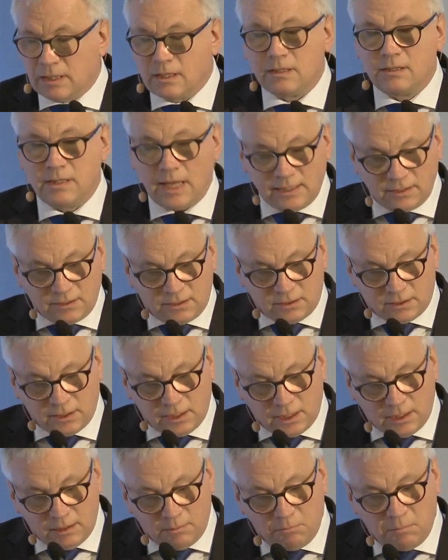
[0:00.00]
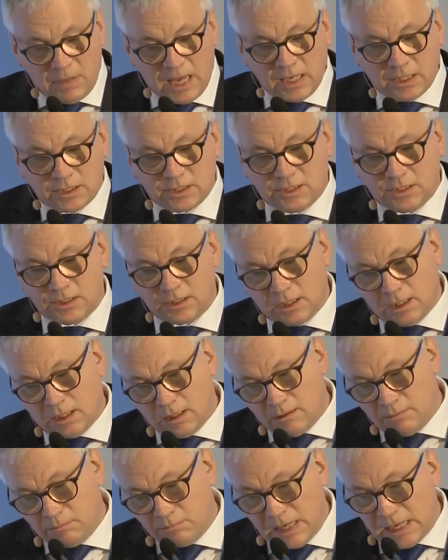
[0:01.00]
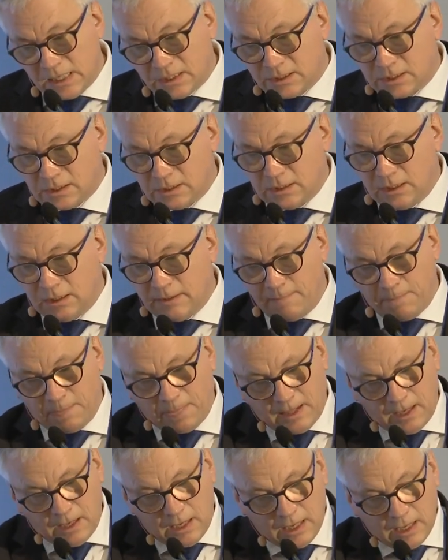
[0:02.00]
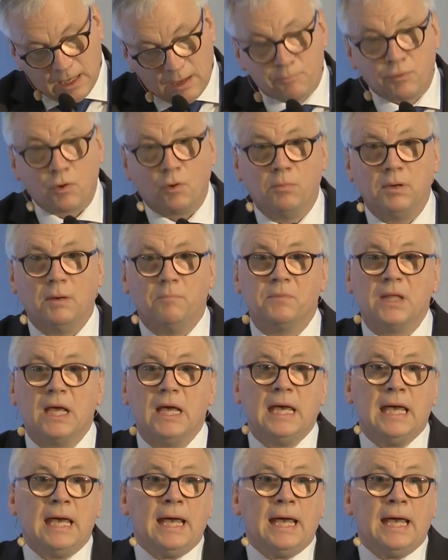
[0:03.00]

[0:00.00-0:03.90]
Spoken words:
that makes a problem.